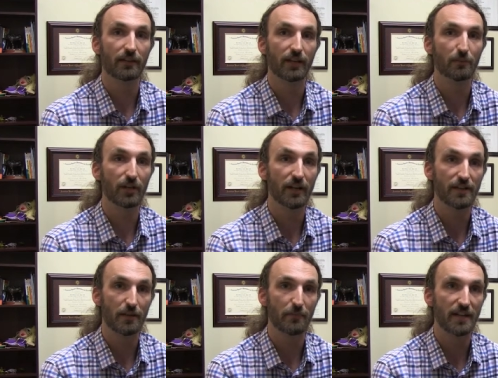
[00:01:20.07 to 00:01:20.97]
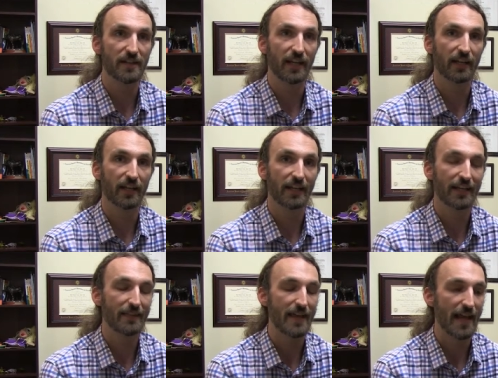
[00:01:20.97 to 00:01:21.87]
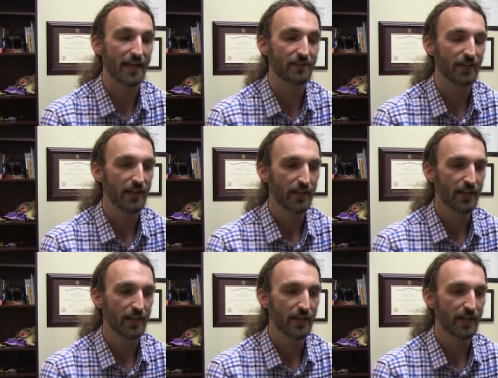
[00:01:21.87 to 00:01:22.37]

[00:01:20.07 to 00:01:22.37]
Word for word: the communities in Montana in that